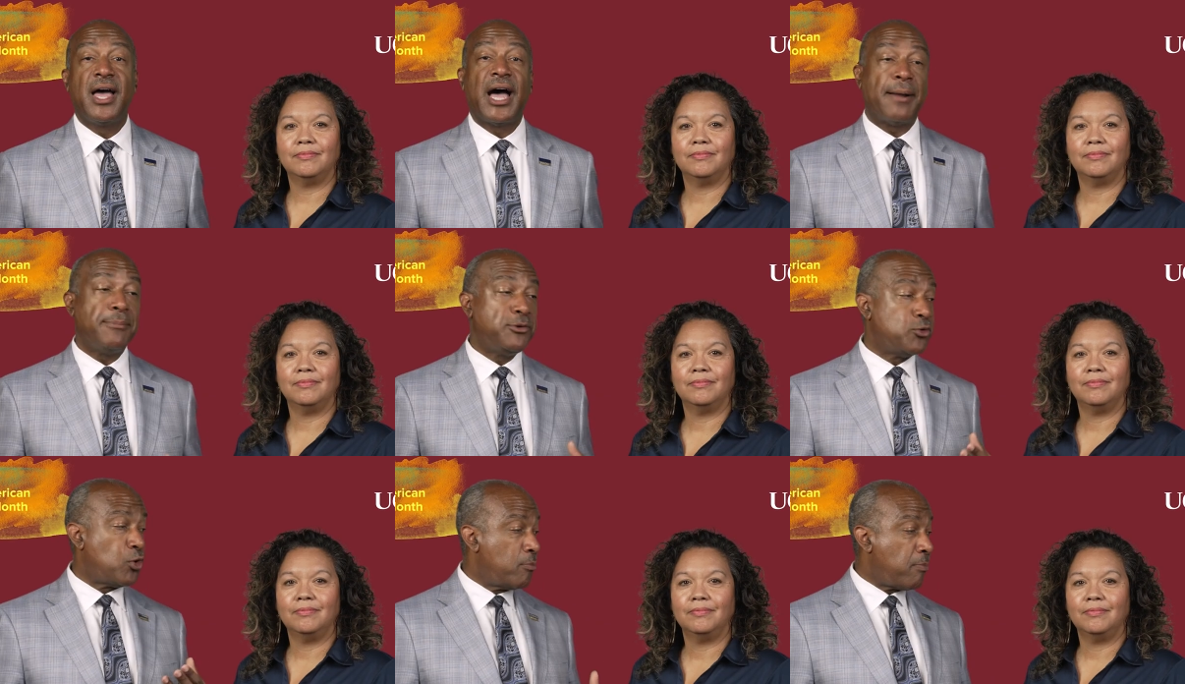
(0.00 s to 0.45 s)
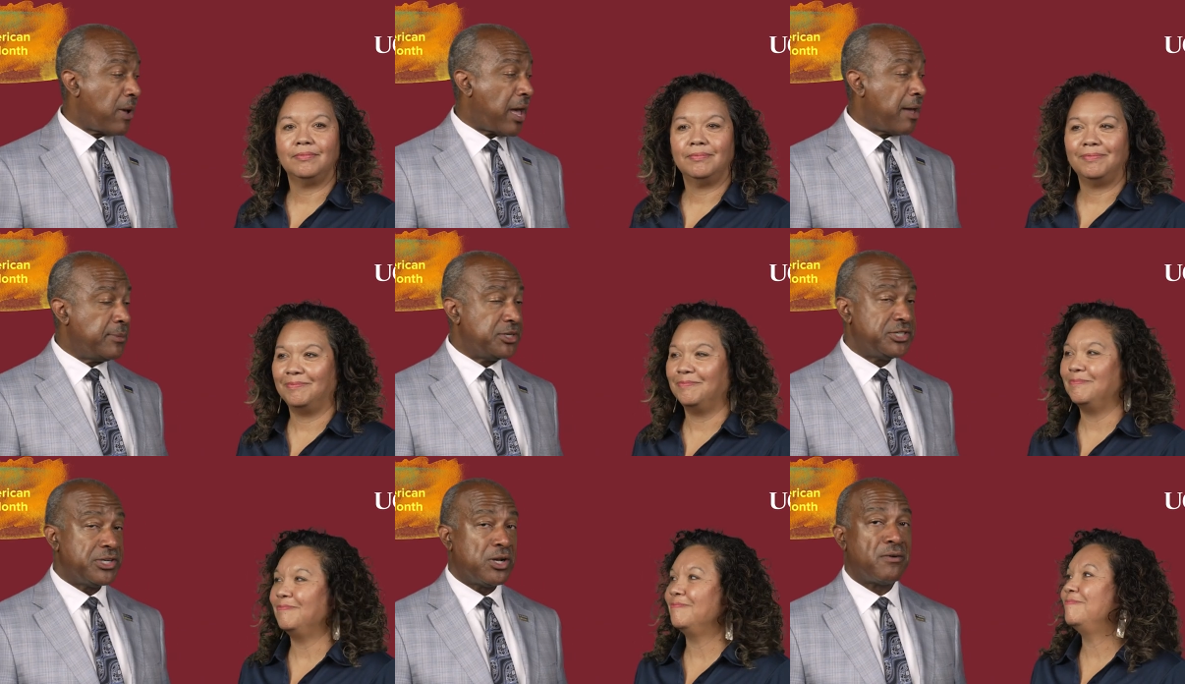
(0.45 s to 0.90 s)
Speaker 1: I'm joined
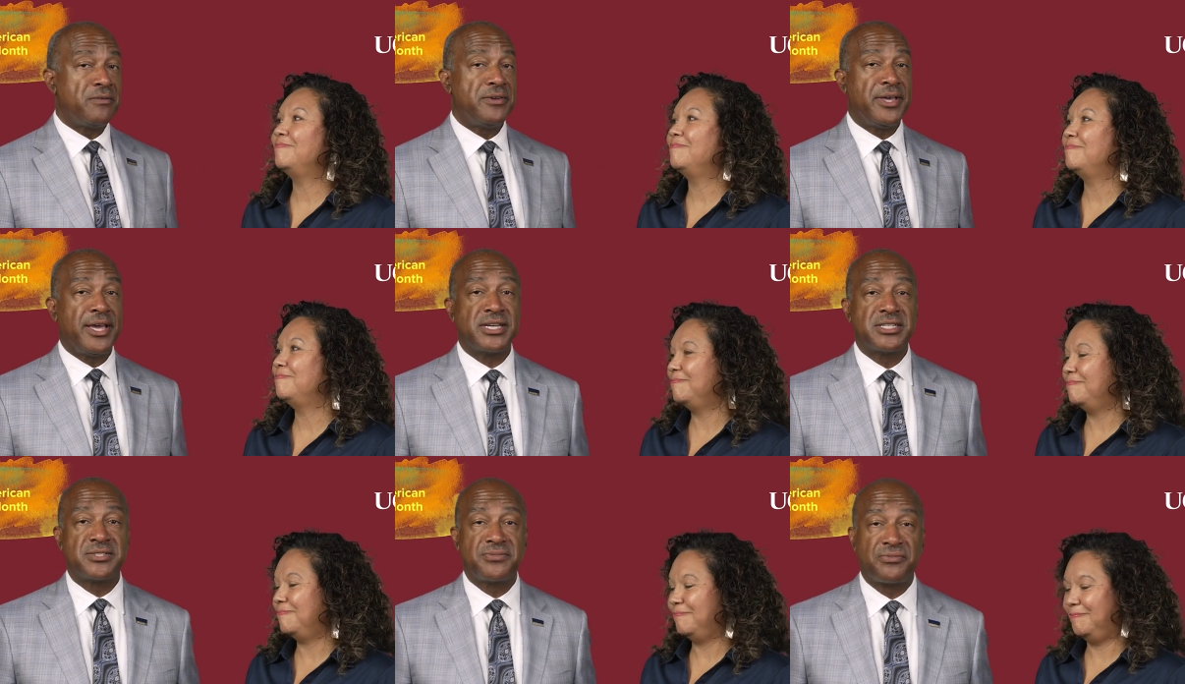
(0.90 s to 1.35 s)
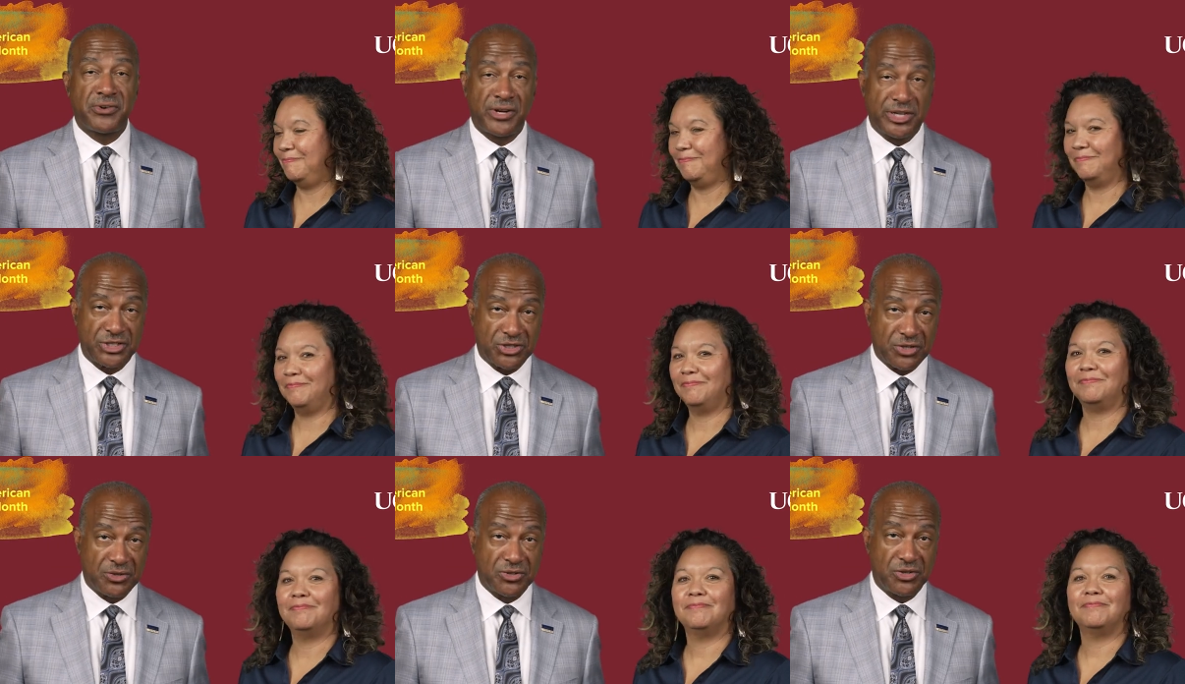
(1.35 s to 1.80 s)
by Michelle Villegas
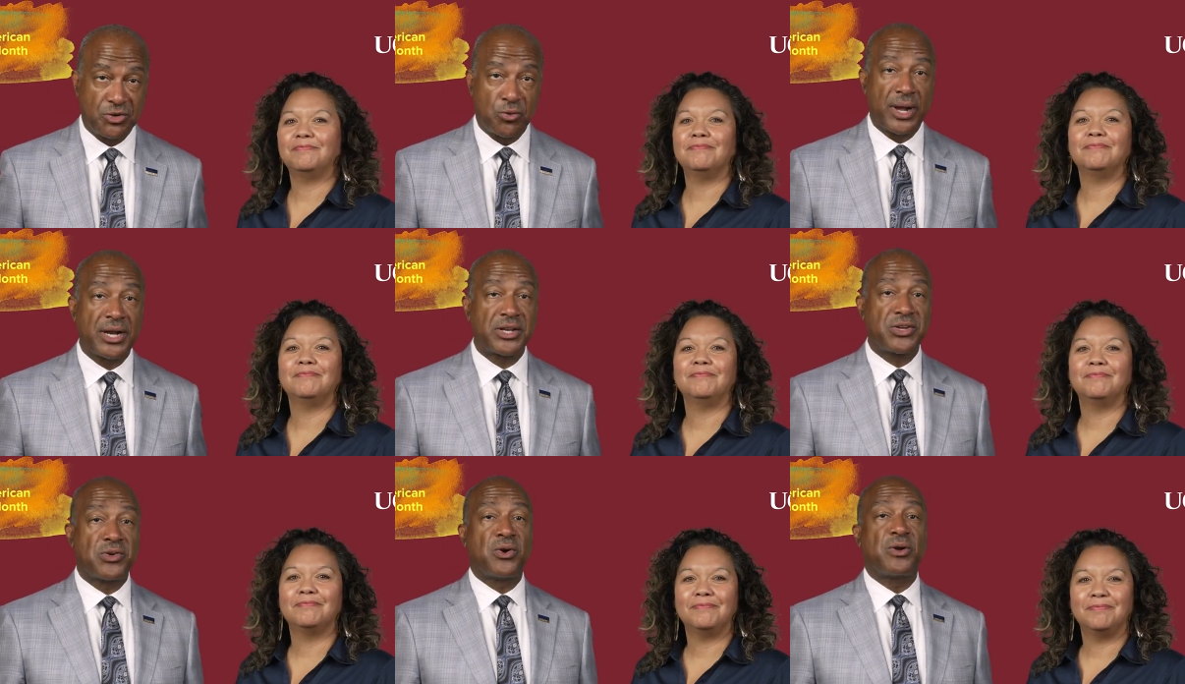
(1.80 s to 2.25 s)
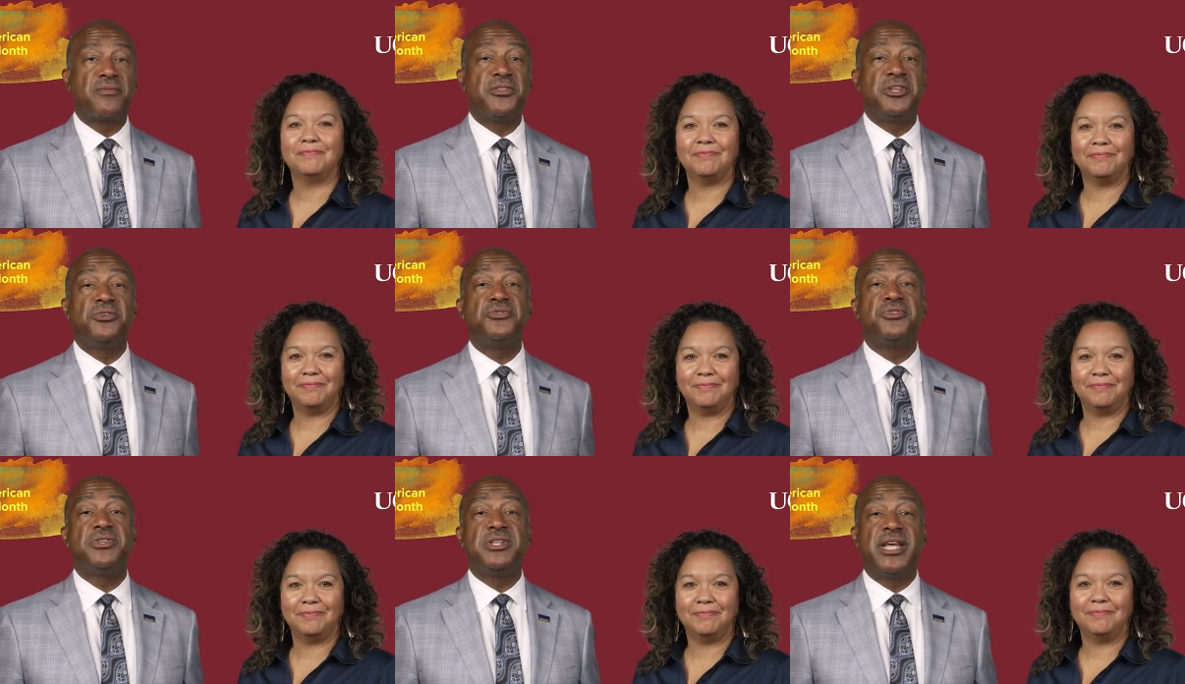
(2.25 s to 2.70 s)
Frazier, Director of
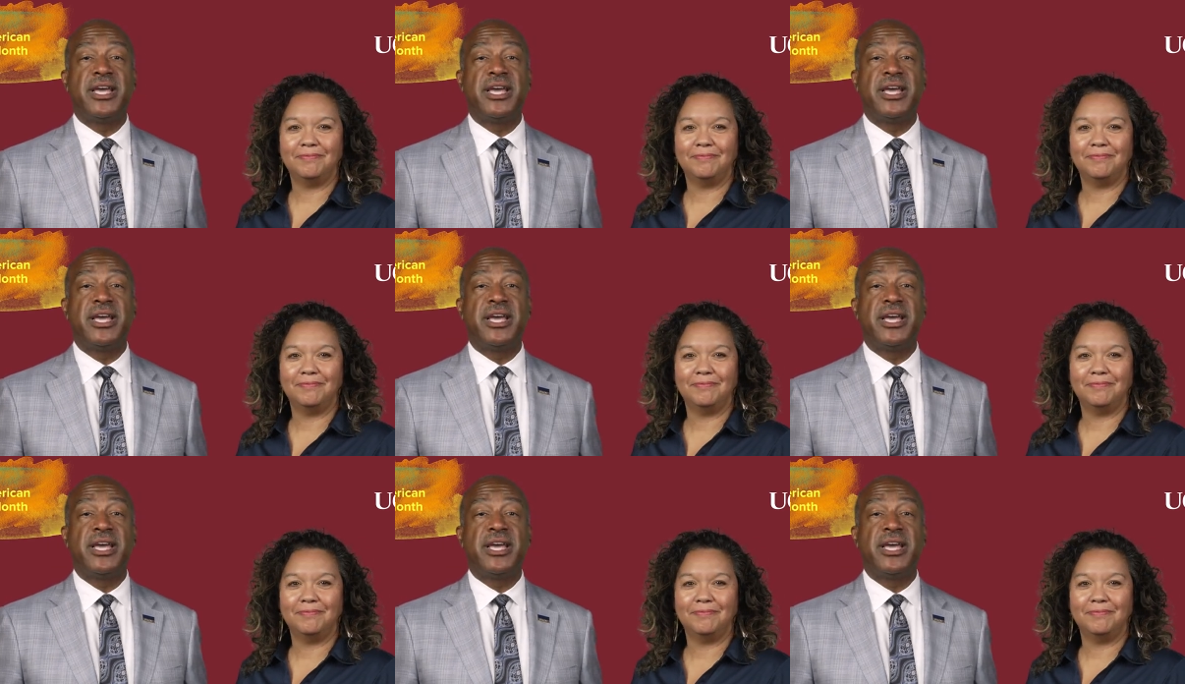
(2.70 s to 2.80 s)
the UC